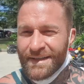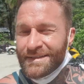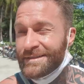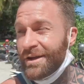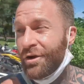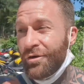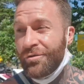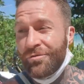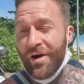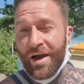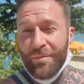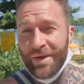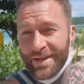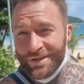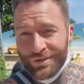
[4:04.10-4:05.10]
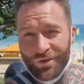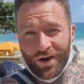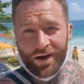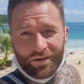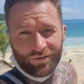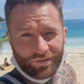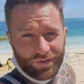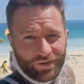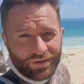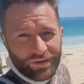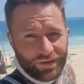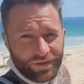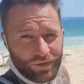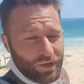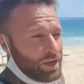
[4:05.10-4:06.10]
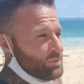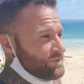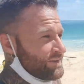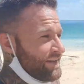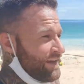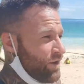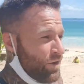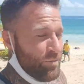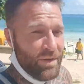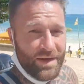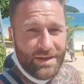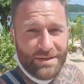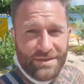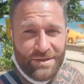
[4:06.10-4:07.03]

So five minutes drive come to Nai Harn Beach.